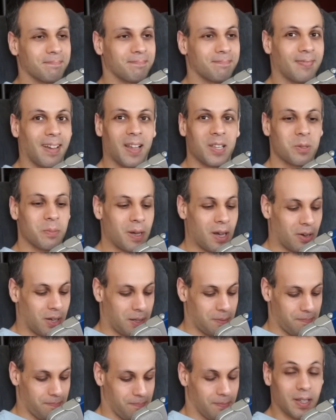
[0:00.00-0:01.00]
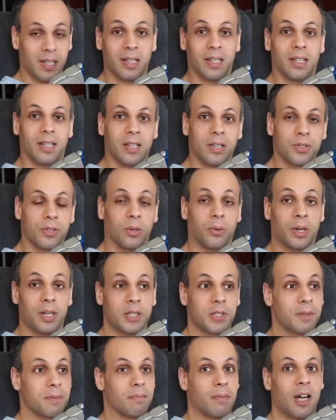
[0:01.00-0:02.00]
That's about it. As
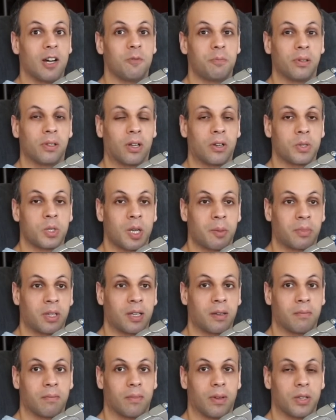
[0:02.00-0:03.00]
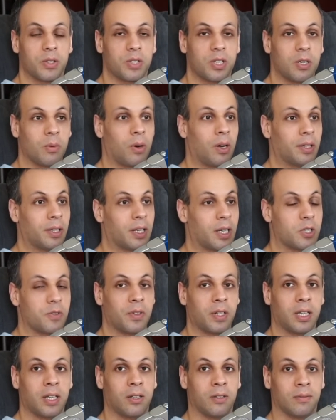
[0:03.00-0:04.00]
always, hope you learned something. I'll see you all in the next
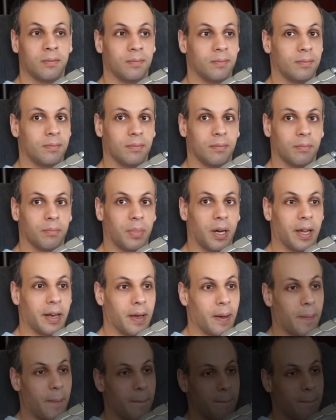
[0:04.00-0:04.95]
video. Bye now.